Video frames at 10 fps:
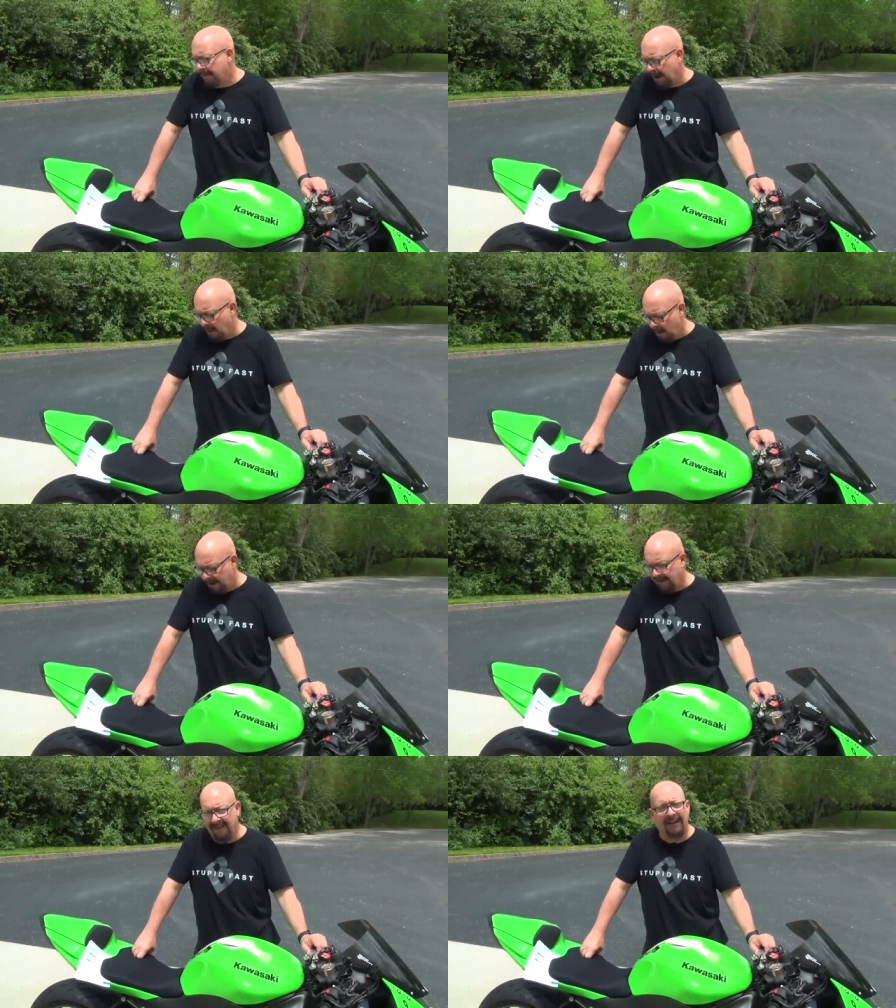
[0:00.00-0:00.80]
but I
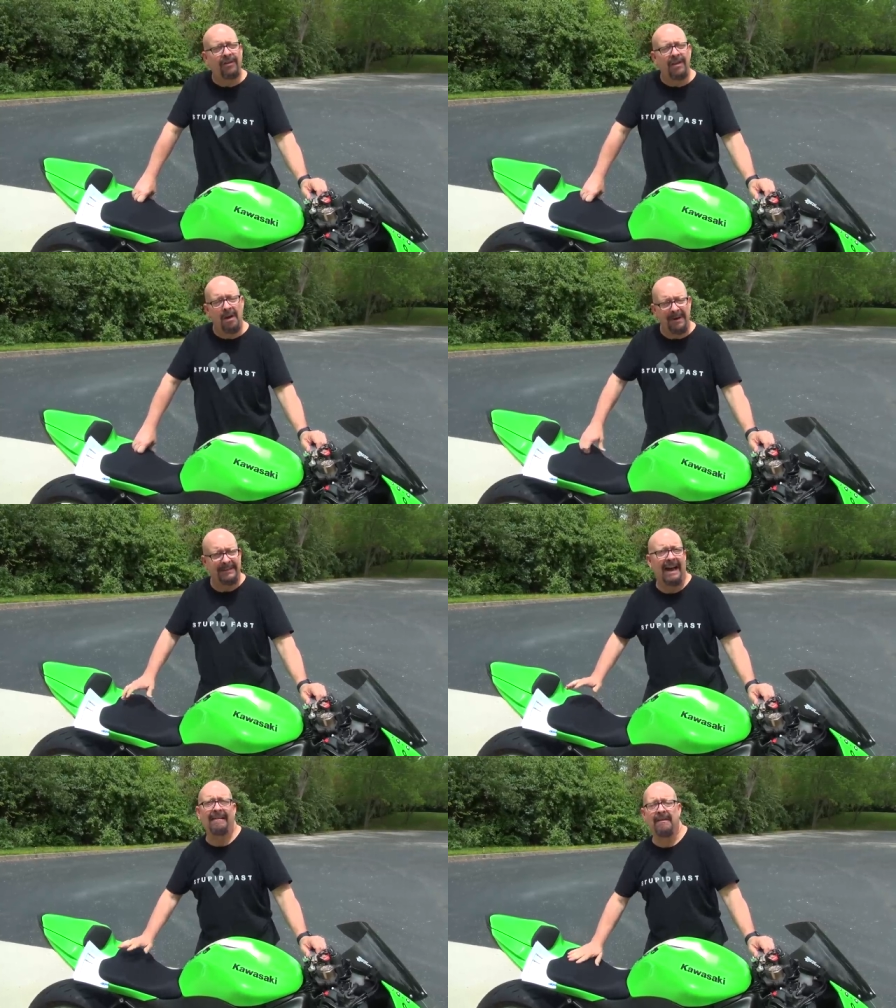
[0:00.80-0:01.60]
wanted to let you know
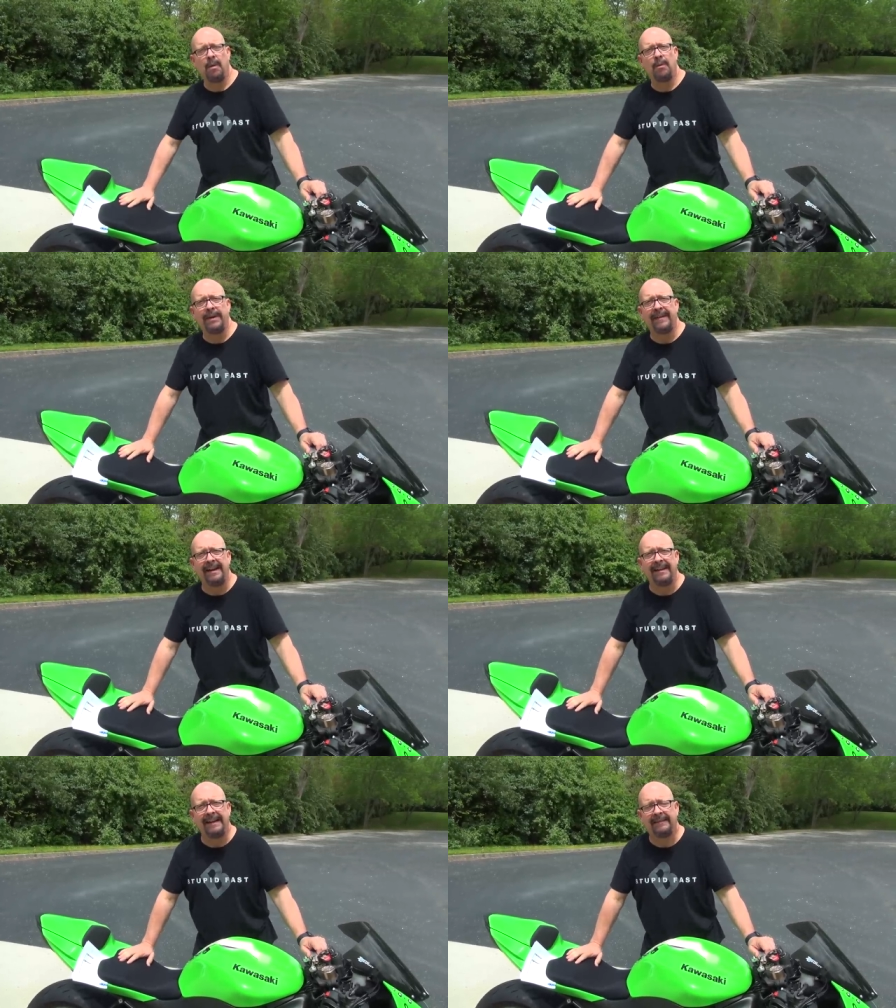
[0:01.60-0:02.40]
exactly what we
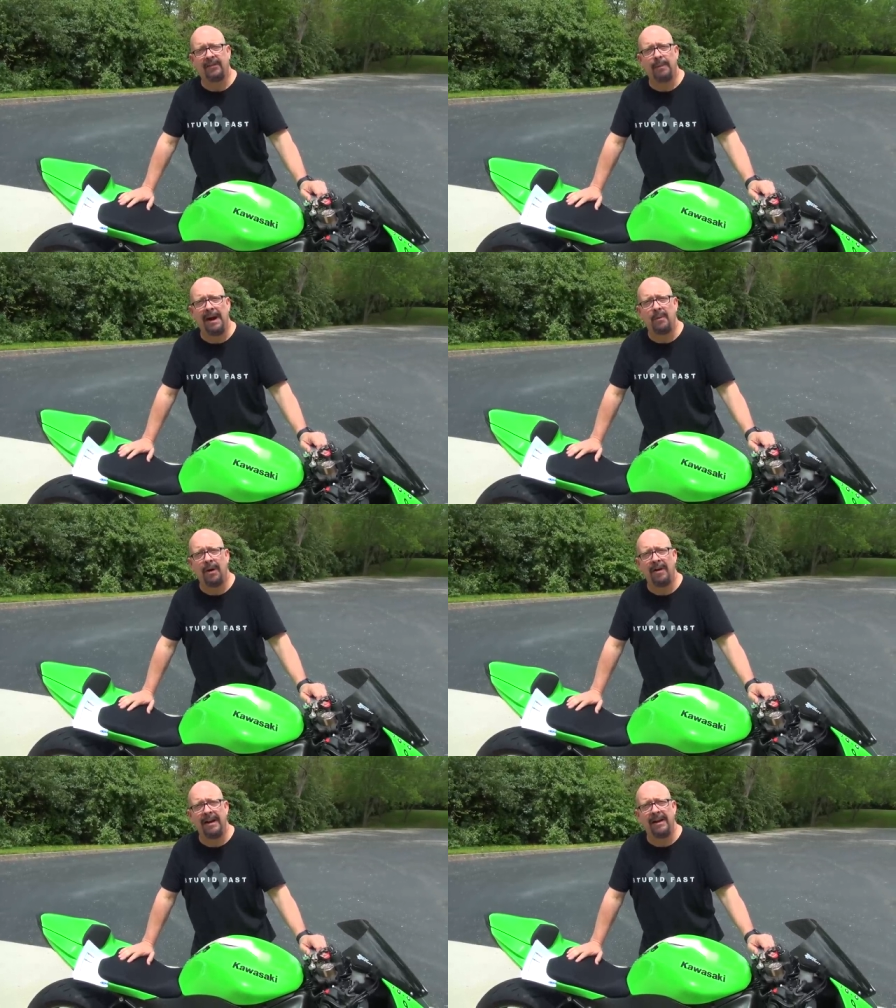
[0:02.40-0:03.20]
did to get this bike
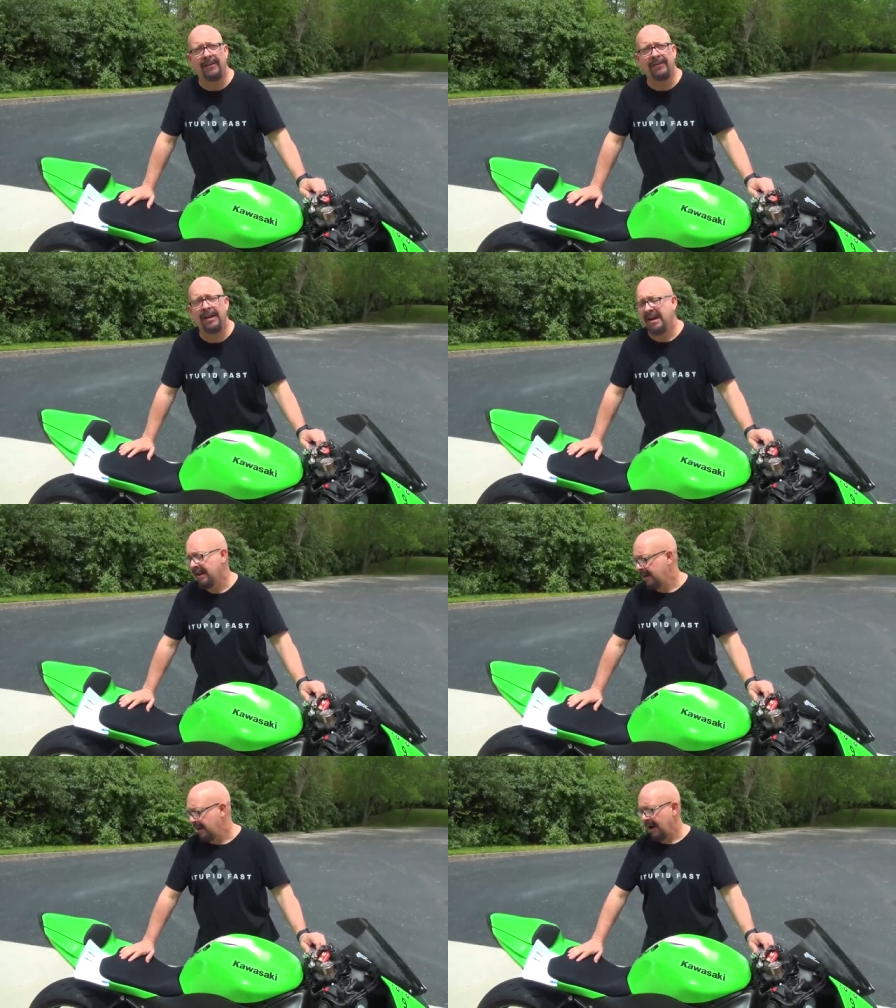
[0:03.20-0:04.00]
where it is.
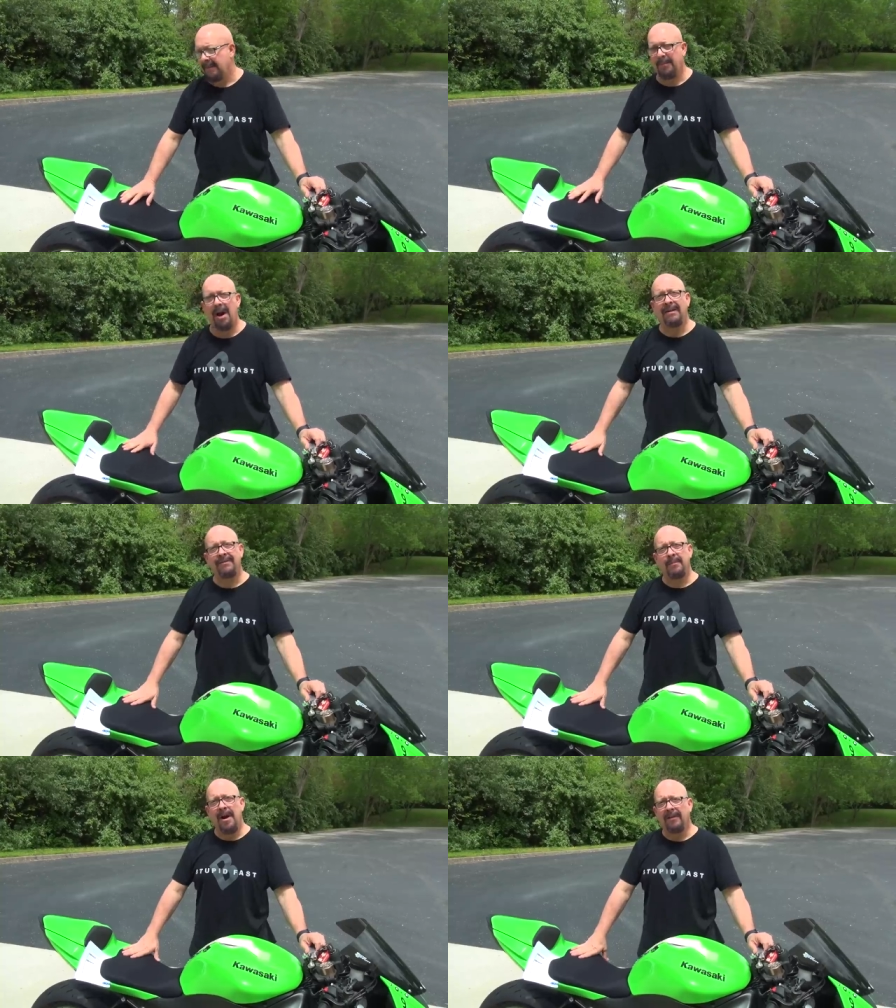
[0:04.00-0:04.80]
I'm Brock
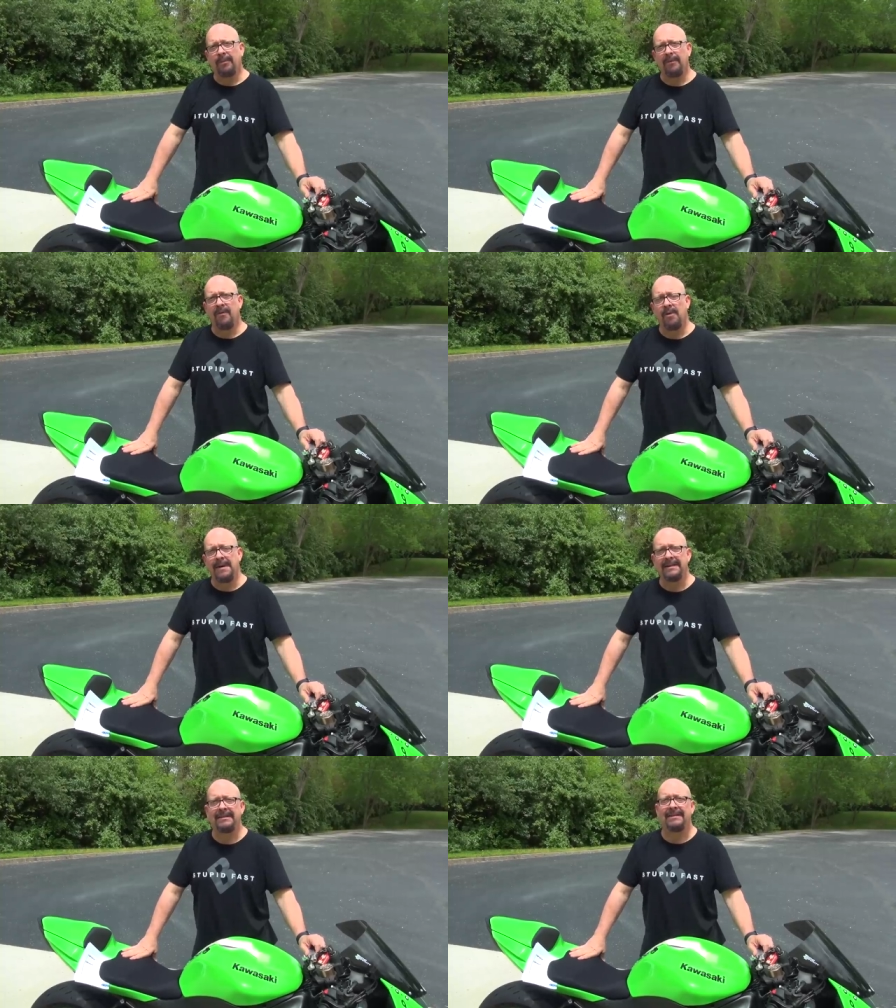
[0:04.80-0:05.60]
from Brock's
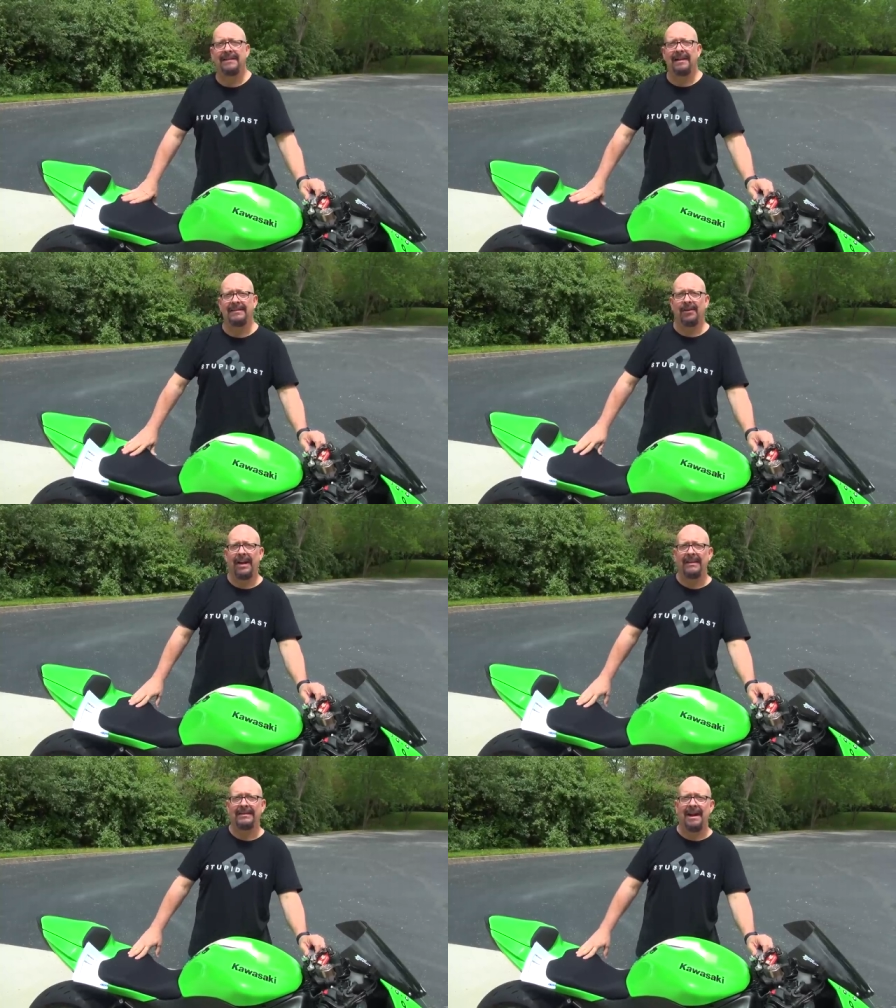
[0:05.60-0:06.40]
Performance. Until
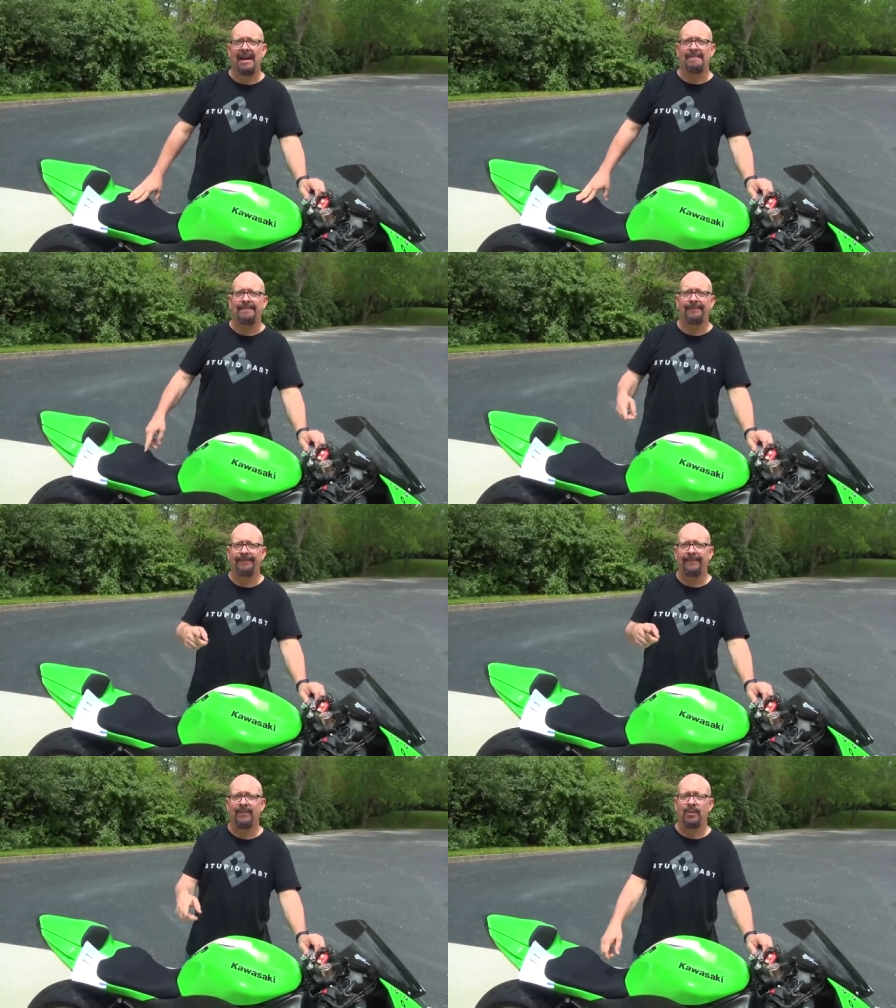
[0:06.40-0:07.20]
next time,
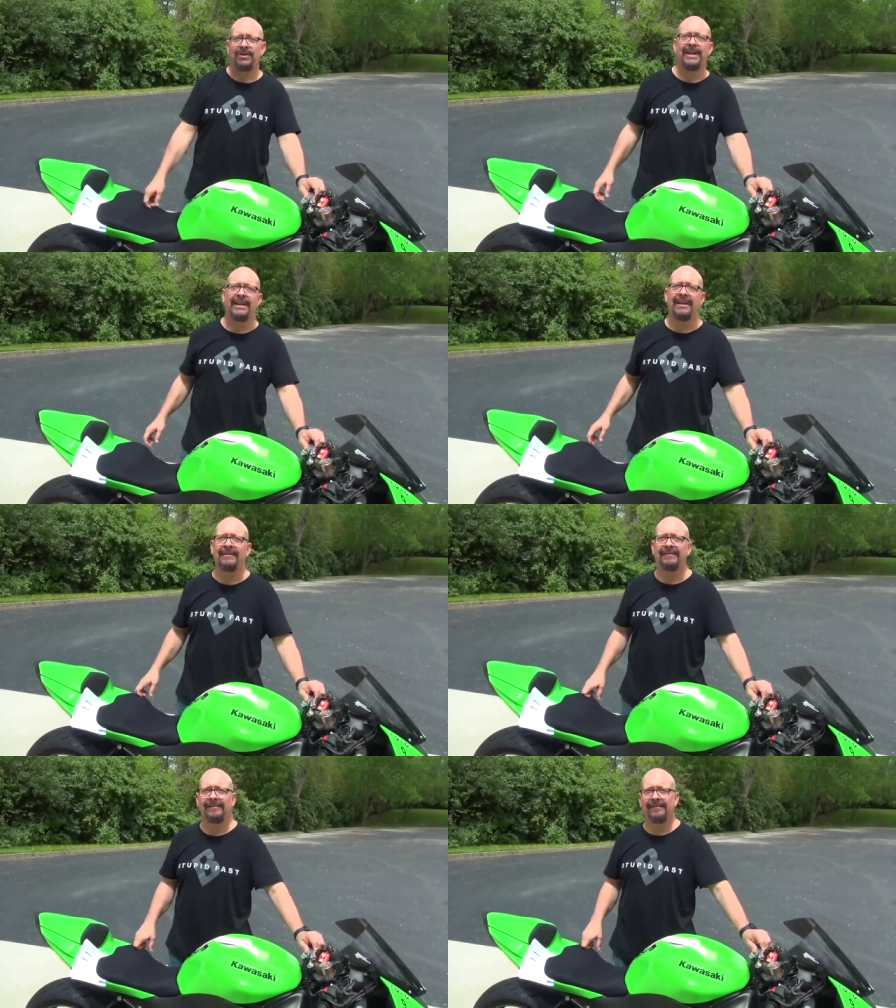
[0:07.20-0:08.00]
we'll see you then.